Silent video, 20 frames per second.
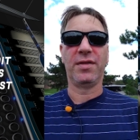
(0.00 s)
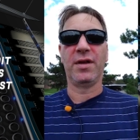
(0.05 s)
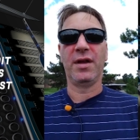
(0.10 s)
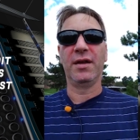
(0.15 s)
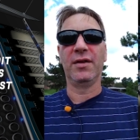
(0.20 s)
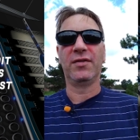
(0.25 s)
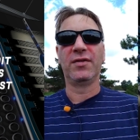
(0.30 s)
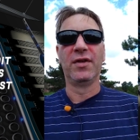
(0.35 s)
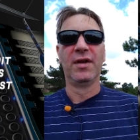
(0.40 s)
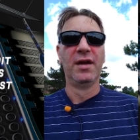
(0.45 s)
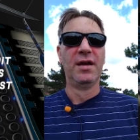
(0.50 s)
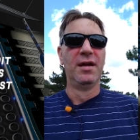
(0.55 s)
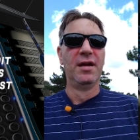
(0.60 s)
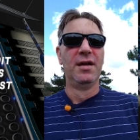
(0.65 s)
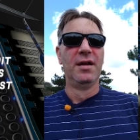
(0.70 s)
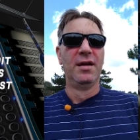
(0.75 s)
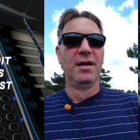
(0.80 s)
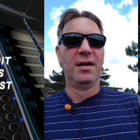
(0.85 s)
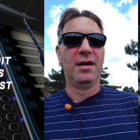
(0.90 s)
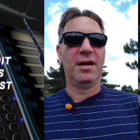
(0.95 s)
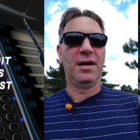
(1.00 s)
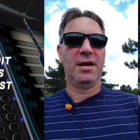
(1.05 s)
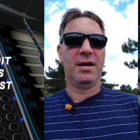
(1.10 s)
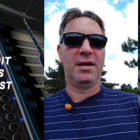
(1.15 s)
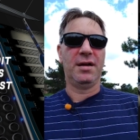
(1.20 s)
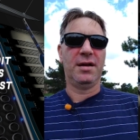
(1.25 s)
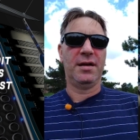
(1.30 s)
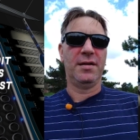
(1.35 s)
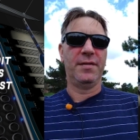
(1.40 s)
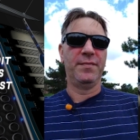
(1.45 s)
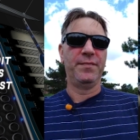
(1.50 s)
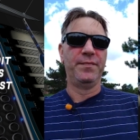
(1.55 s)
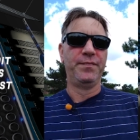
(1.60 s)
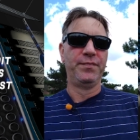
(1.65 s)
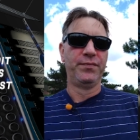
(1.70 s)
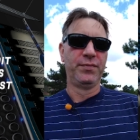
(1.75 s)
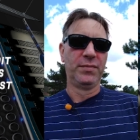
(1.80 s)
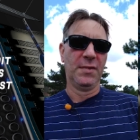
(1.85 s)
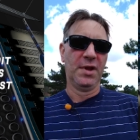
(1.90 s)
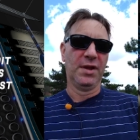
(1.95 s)
things.
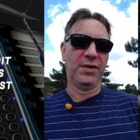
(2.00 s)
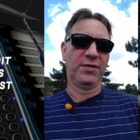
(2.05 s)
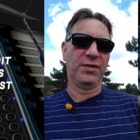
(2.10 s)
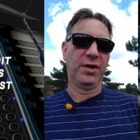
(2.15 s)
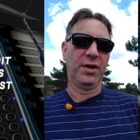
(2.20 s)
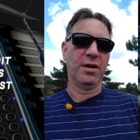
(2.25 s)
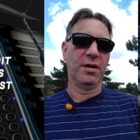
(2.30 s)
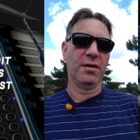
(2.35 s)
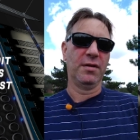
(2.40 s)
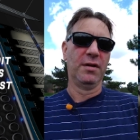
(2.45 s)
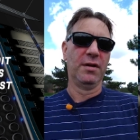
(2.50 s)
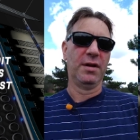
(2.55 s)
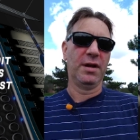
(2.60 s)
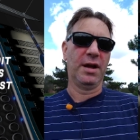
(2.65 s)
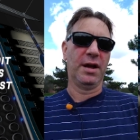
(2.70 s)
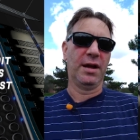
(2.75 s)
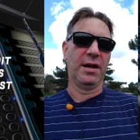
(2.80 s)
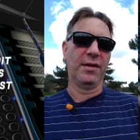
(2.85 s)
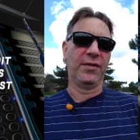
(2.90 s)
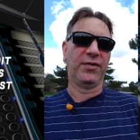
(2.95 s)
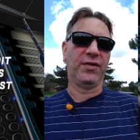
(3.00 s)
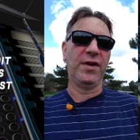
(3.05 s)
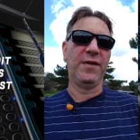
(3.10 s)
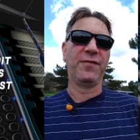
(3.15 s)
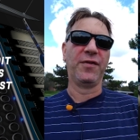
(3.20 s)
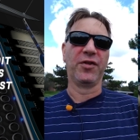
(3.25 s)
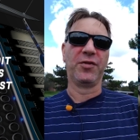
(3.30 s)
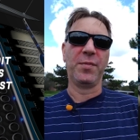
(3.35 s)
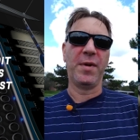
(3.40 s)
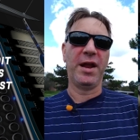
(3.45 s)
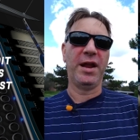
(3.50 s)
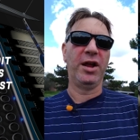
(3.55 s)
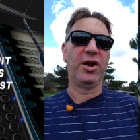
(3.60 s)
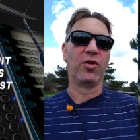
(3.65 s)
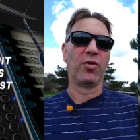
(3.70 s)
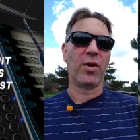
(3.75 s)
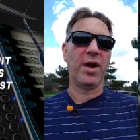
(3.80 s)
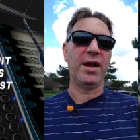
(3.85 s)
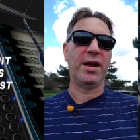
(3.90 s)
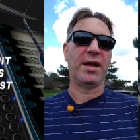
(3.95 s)
Let's see here. Cephas made a
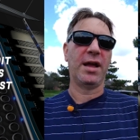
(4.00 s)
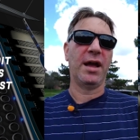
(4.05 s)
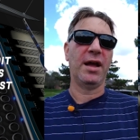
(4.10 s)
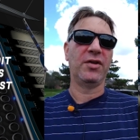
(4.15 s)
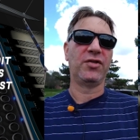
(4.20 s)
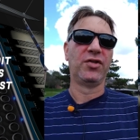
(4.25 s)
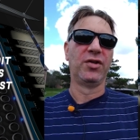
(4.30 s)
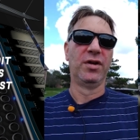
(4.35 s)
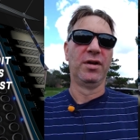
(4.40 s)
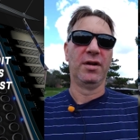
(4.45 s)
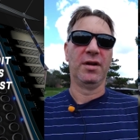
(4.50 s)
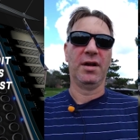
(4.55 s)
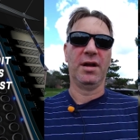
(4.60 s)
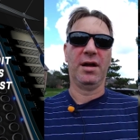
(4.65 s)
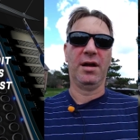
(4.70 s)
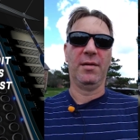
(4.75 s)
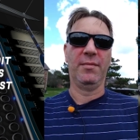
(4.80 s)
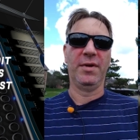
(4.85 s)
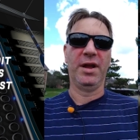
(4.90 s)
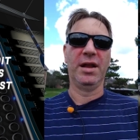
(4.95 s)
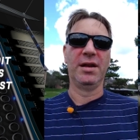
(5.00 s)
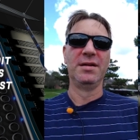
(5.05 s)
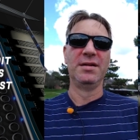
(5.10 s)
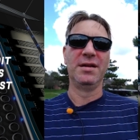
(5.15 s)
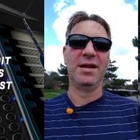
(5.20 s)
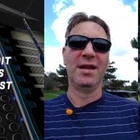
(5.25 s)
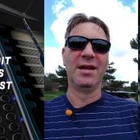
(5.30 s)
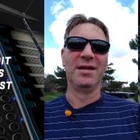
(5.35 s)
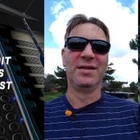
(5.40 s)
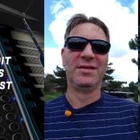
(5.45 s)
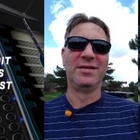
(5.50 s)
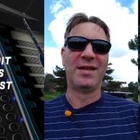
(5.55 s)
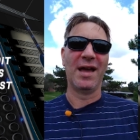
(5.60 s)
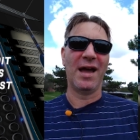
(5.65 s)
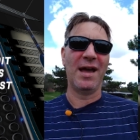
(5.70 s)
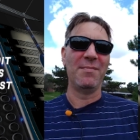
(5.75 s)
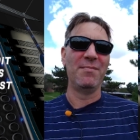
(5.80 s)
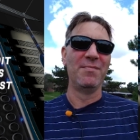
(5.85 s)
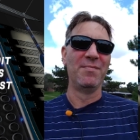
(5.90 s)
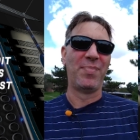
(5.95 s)
great catch in
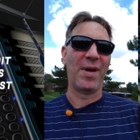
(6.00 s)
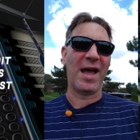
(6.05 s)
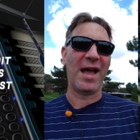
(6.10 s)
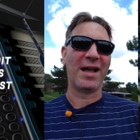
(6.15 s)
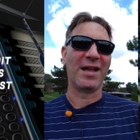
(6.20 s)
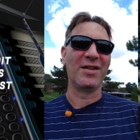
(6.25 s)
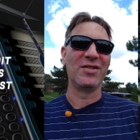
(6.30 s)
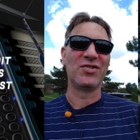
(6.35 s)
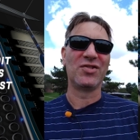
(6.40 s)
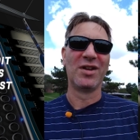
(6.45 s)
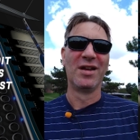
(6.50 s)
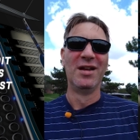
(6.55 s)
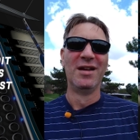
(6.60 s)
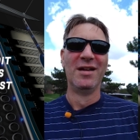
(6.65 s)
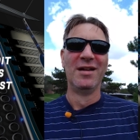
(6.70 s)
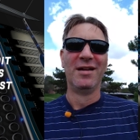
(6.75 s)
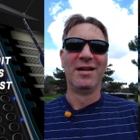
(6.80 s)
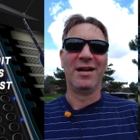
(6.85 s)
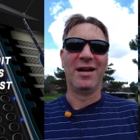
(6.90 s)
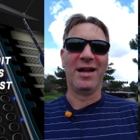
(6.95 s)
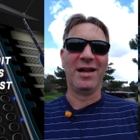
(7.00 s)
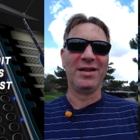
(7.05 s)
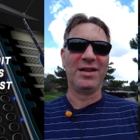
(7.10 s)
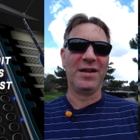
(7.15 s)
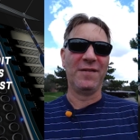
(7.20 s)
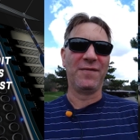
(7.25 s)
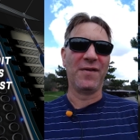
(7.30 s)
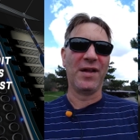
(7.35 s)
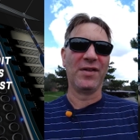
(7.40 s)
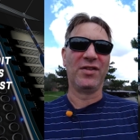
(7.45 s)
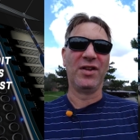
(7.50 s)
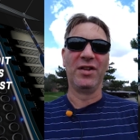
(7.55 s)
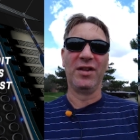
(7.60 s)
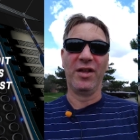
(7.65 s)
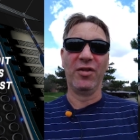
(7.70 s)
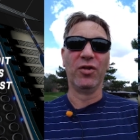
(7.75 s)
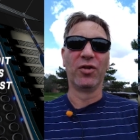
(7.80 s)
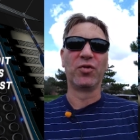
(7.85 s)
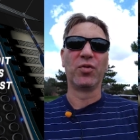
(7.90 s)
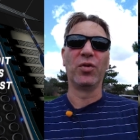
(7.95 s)
dime package defense. He
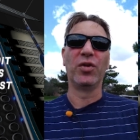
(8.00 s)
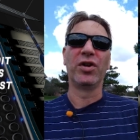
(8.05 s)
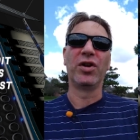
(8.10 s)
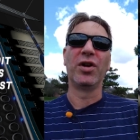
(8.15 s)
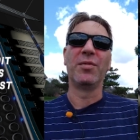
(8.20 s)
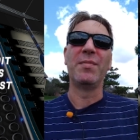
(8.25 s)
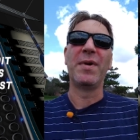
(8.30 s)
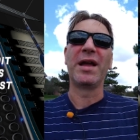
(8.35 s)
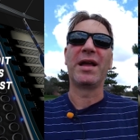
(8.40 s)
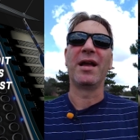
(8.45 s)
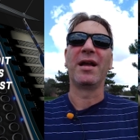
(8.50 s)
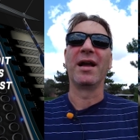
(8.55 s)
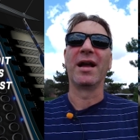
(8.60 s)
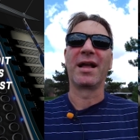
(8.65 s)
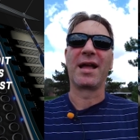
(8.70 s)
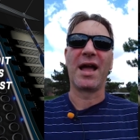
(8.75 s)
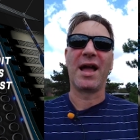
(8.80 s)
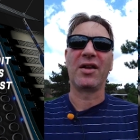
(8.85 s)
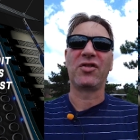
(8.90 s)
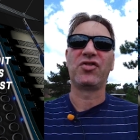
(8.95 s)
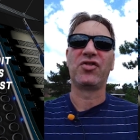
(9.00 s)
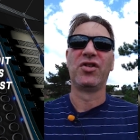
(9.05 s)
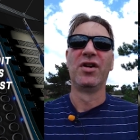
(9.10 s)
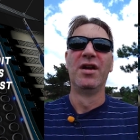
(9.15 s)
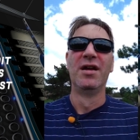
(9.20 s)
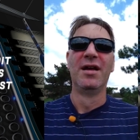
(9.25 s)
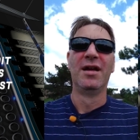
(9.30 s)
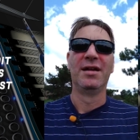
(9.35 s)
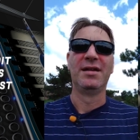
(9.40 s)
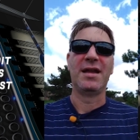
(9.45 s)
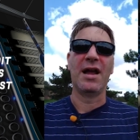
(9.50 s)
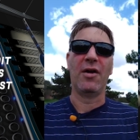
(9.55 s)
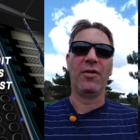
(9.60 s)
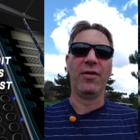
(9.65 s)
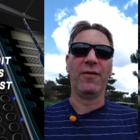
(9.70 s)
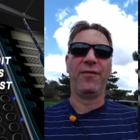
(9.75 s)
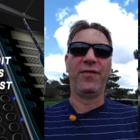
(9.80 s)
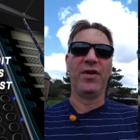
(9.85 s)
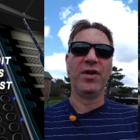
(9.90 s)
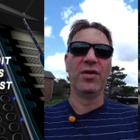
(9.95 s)
looked really good making a catch
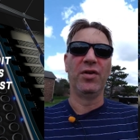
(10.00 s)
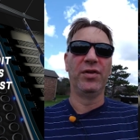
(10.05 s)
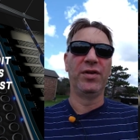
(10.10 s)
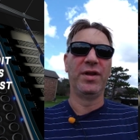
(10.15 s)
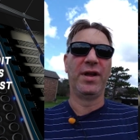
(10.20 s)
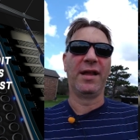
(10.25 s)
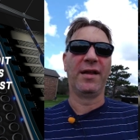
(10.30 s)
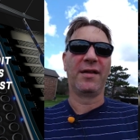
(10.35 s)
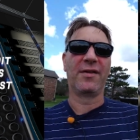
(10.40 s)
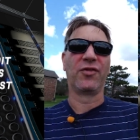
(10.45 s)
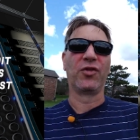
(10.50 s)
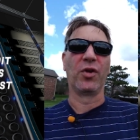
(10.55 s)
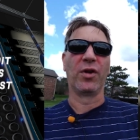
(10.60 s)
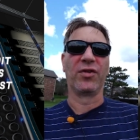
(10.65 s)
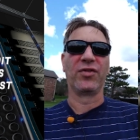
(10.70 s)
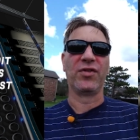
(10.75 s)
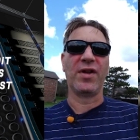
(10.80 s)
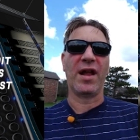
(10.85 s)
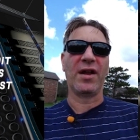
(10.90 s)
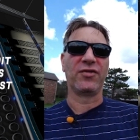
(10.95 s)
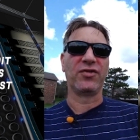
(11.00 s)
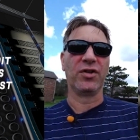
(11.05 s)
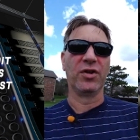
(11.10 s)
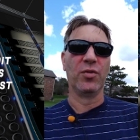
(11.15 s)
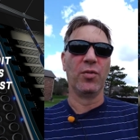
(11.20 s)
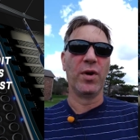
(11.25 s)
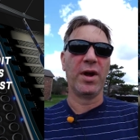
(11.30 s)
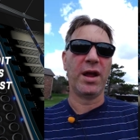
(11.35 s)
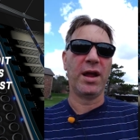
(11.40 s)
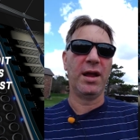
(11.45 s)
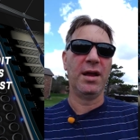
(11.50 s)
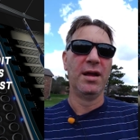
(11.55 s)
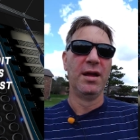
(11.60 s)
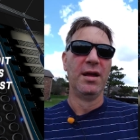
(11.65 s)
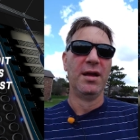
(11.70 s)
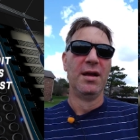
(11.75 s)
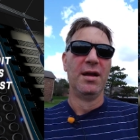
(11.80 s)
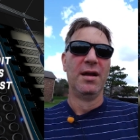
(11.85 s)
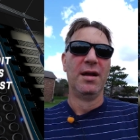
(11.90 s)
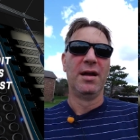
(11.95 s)
down the field. He sort of snatched it away,
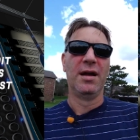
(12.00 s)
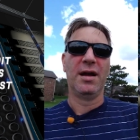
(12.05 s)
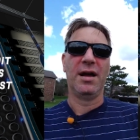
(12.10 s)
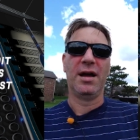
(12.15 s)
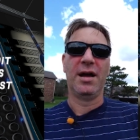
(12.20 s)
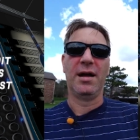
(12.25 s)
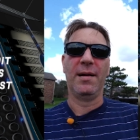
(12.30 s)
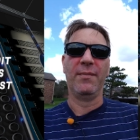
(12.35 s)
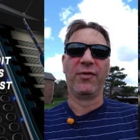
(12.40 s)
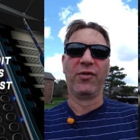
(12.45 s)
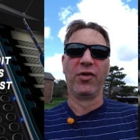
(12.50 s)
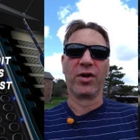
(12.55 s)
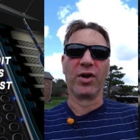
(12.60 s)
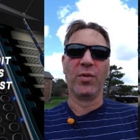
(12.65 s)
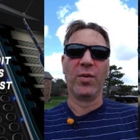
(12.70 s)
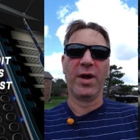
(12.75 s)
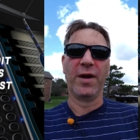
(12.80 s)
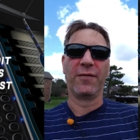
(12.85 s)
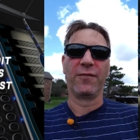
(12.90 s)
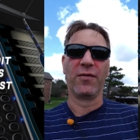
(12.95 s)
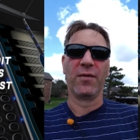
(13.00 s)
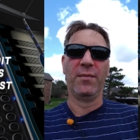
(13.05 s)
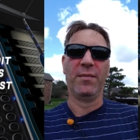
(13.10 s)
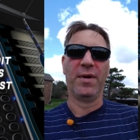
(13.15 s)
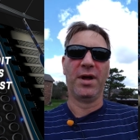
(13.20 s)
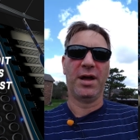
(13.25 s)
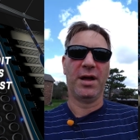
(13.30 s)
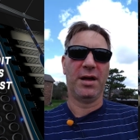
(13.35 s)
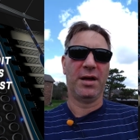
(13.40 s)
took it away from,